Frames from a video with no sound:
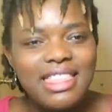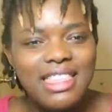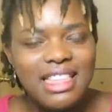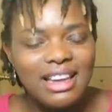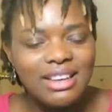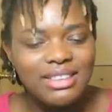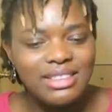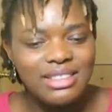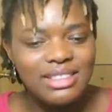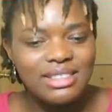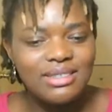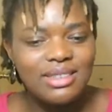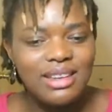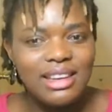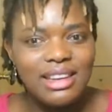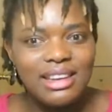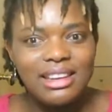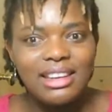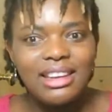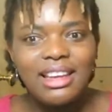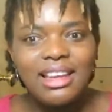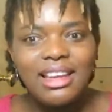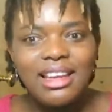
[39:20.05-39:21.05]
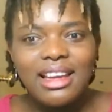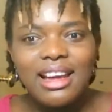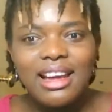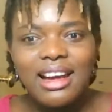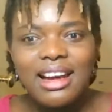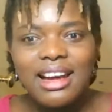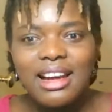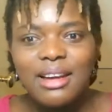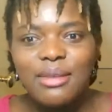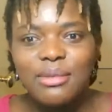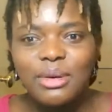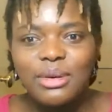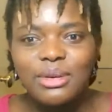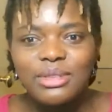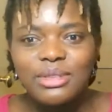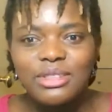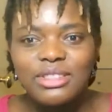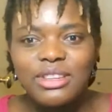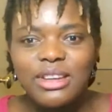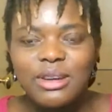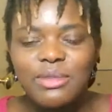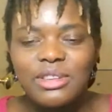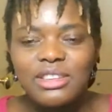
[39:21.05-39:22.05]
That was when I was
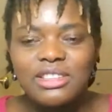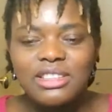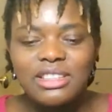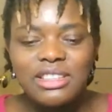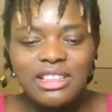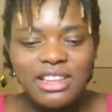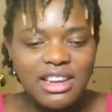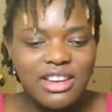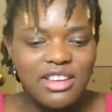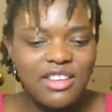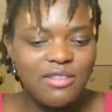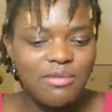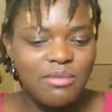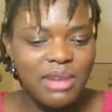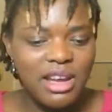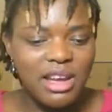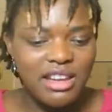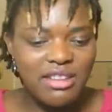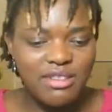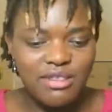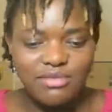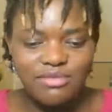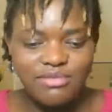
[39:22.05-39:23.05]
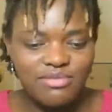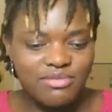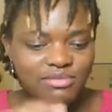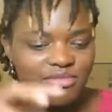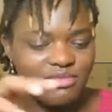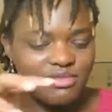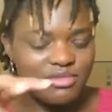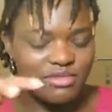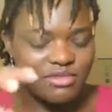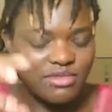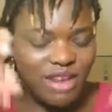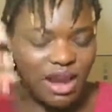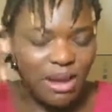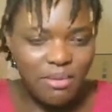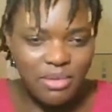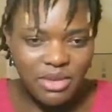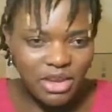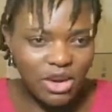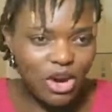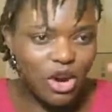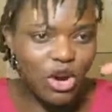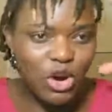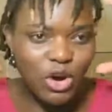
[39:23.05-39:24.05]
coming to the end of my
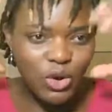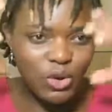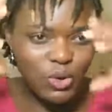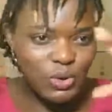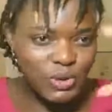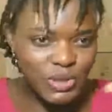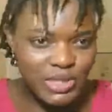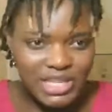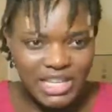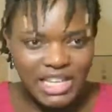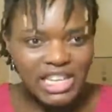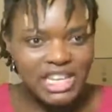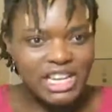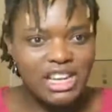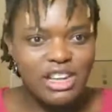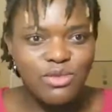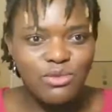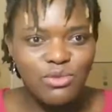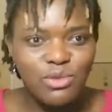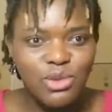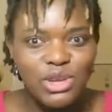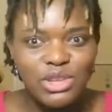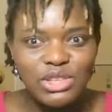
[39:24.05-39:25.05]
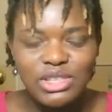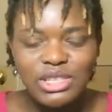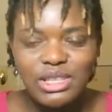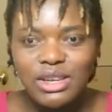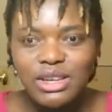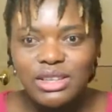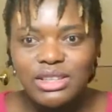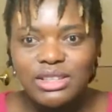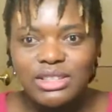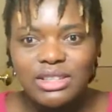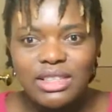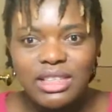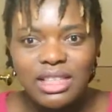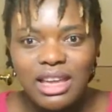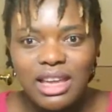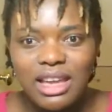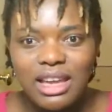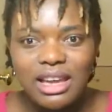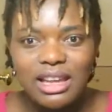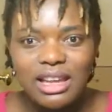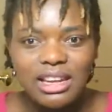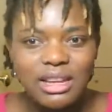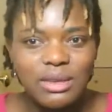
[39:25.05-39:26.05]
rabbit hole digging in research
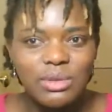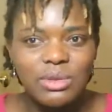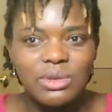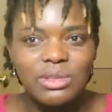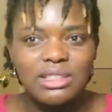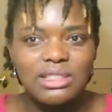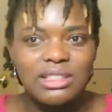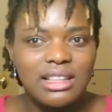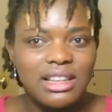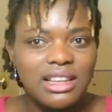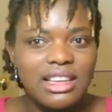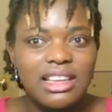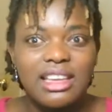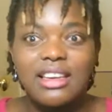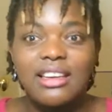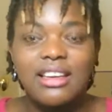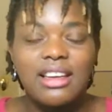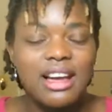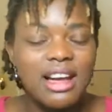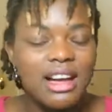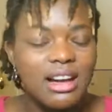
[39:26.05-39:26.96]
thing. And it was like,